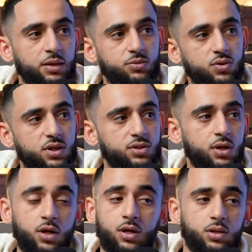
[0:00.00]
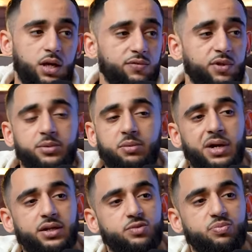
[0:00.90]
came to us, gave them the
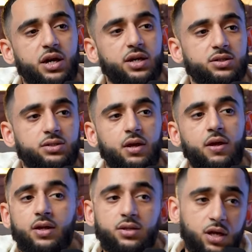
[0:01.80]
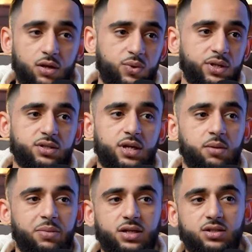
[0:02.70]
maddest price. They went
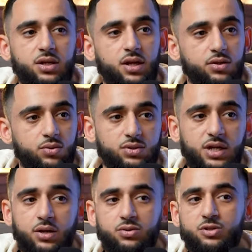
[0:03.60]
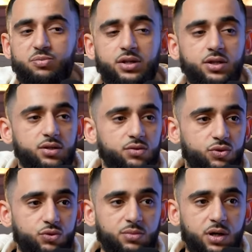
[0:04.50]
to back to their little town, spreaded the
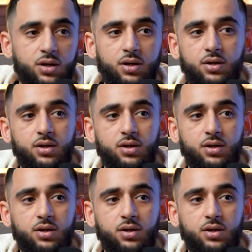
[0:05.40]
rumor.